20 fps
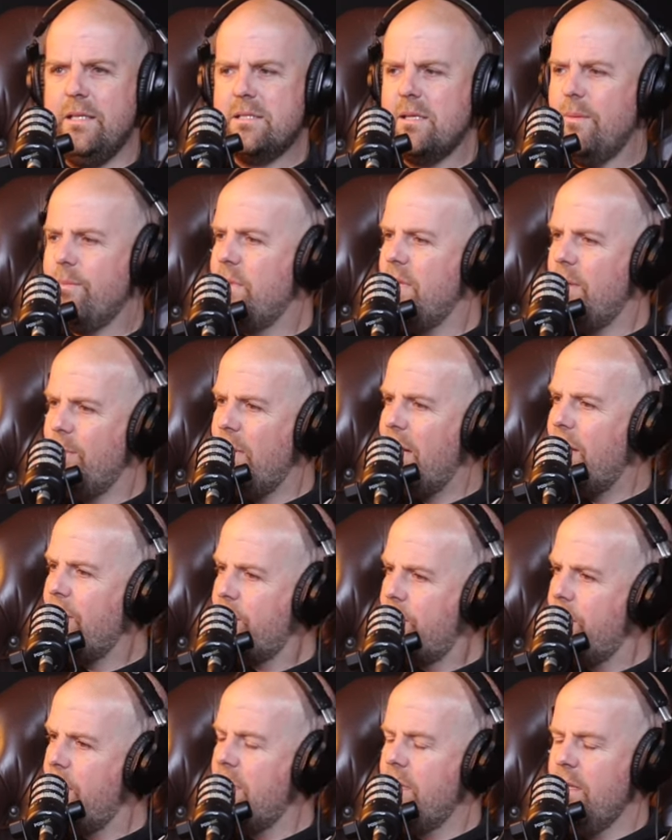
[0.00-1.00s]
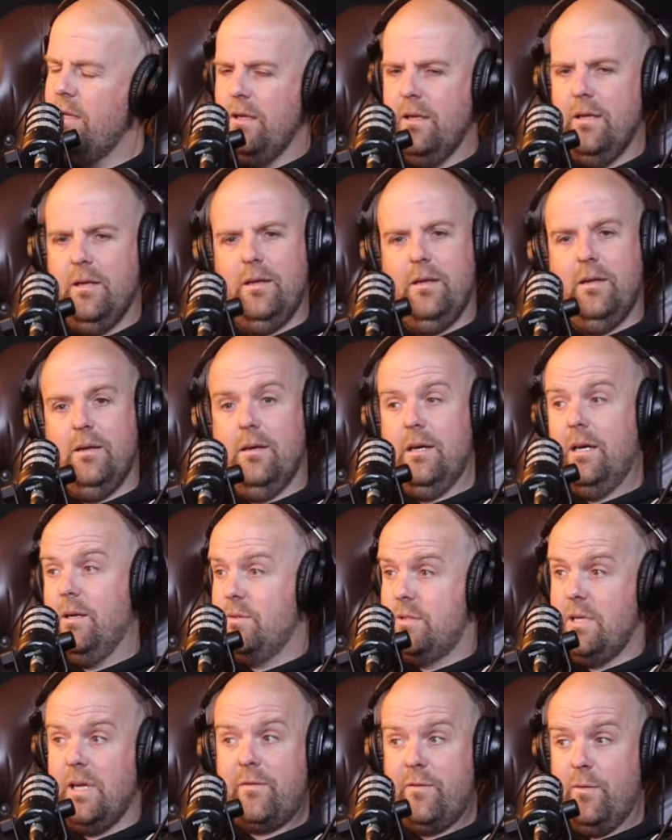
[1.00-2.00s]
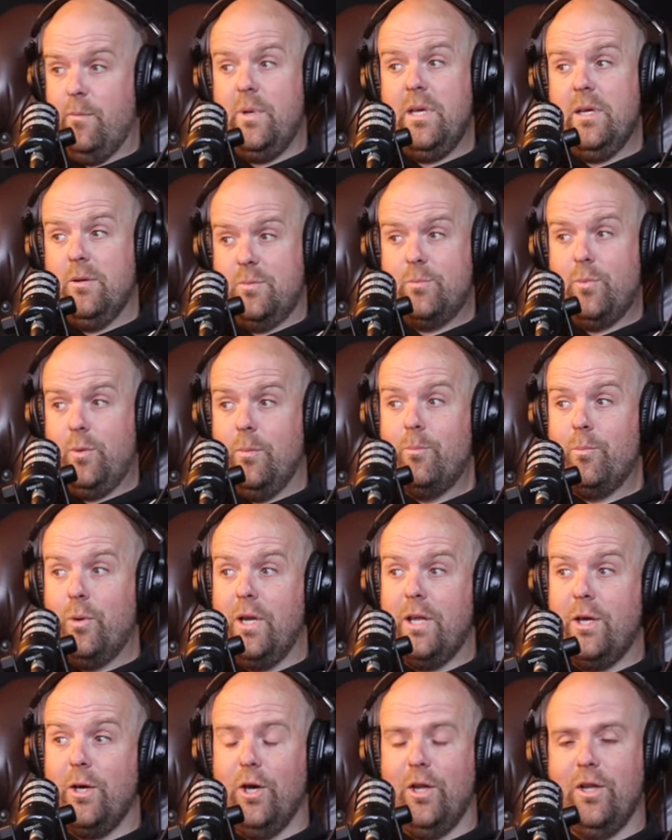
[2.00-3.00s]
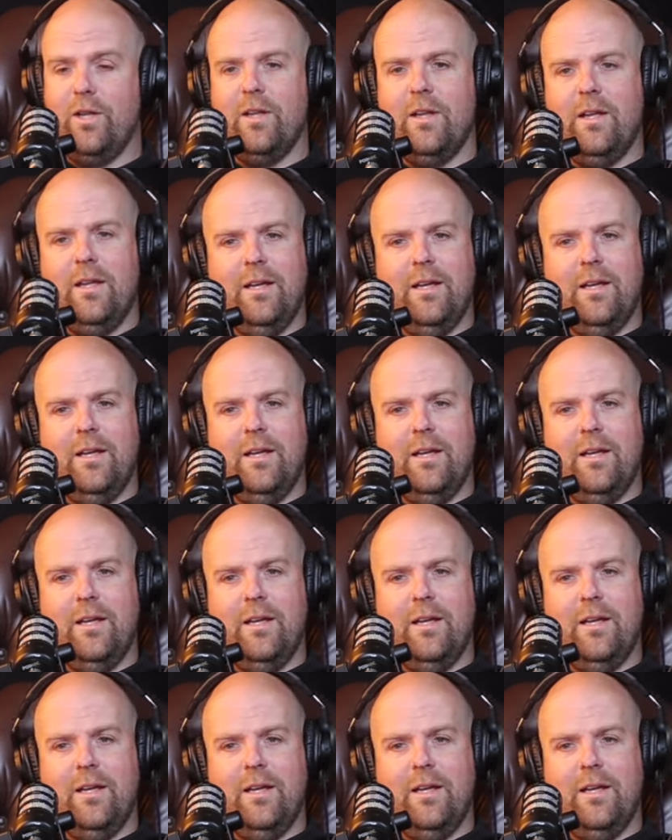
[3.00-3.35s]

something marathon. I was like, for good me, going. it was pr- pretty yeah. good.